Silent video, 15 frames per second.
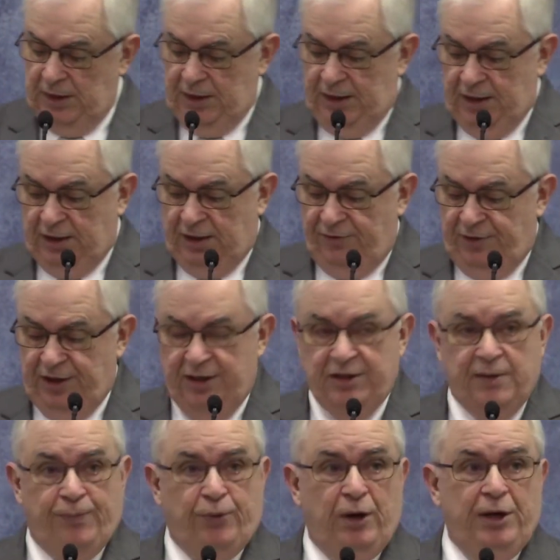In living in
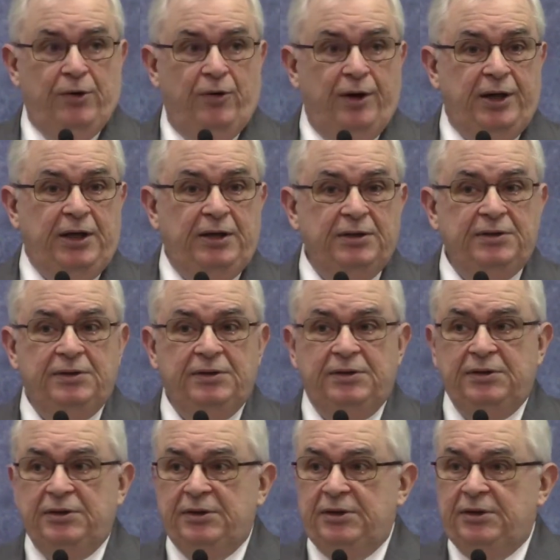the priority,
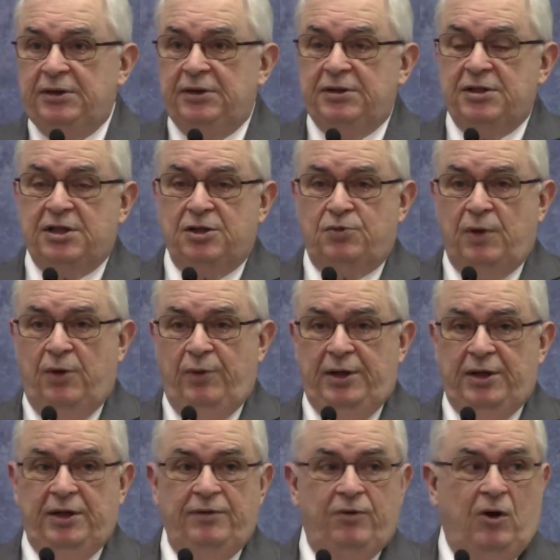this is where we
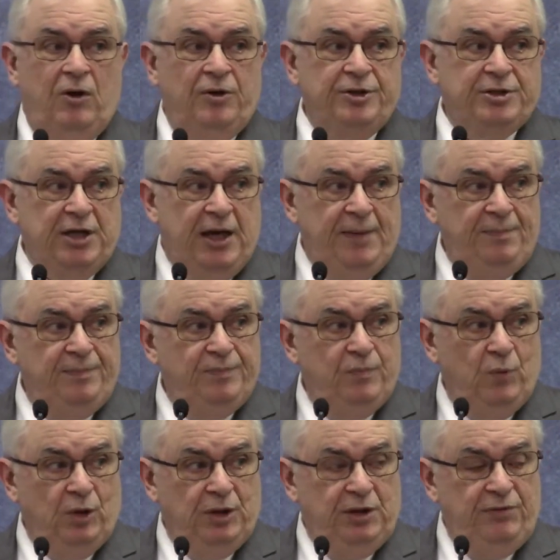live all the time.
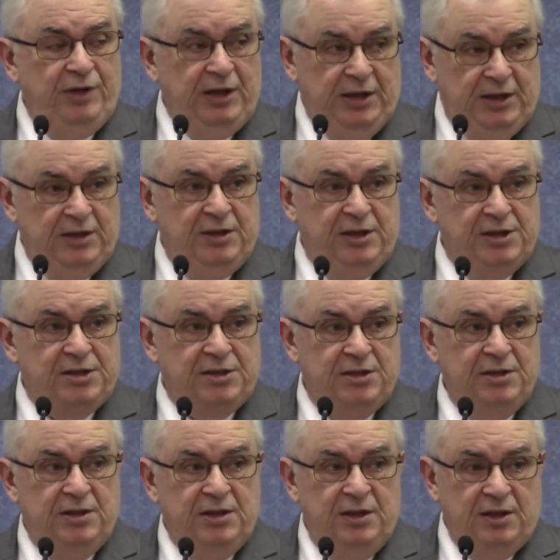We're living in this
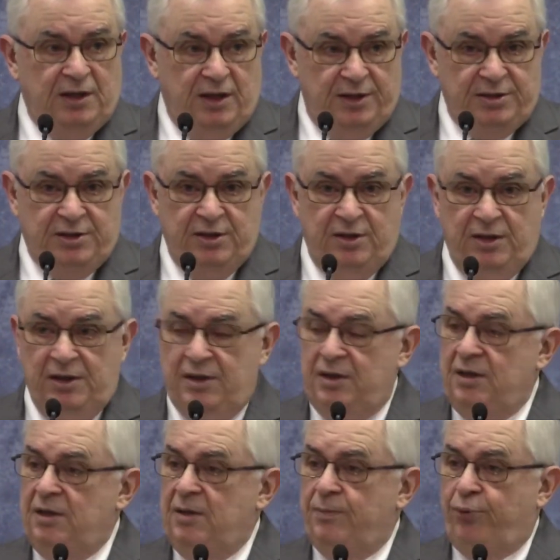constant
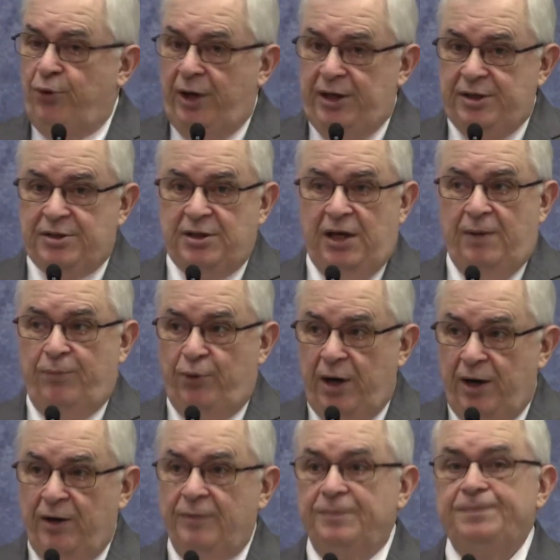praise and
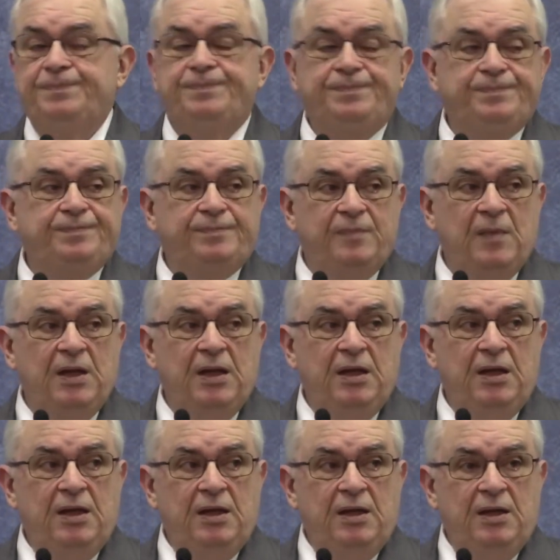prayer.
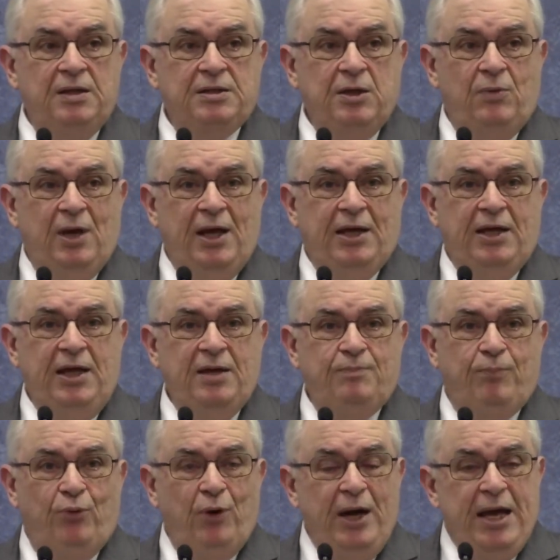You say, well, I can't
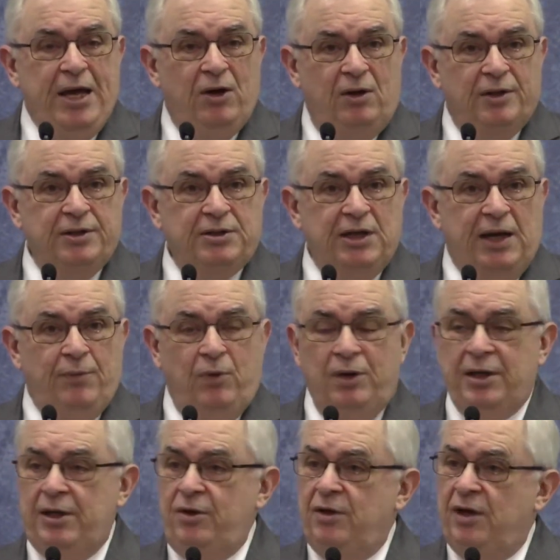pray all the time. Well,
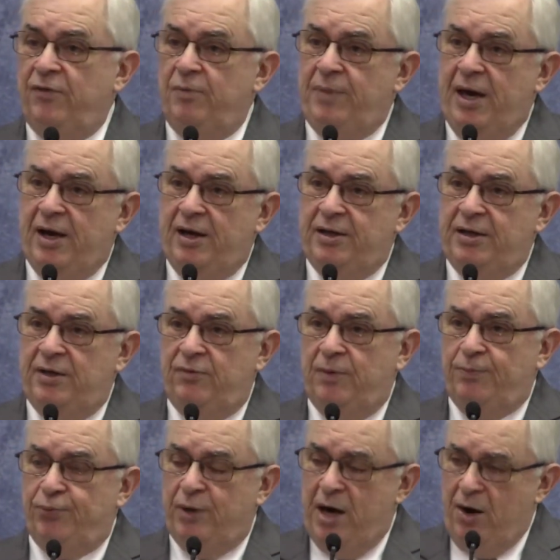then you have a bad idea of
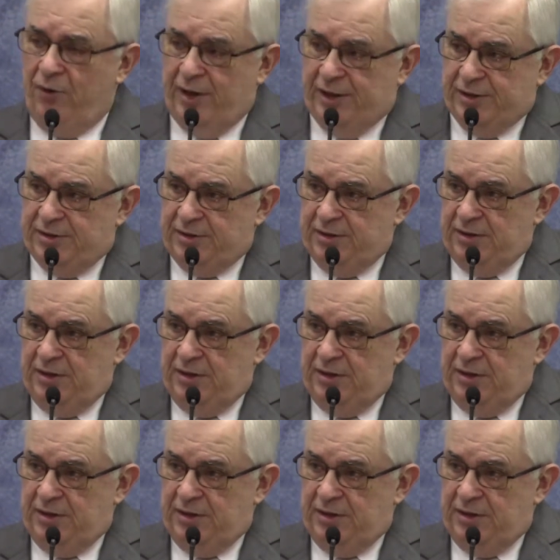what prayer is.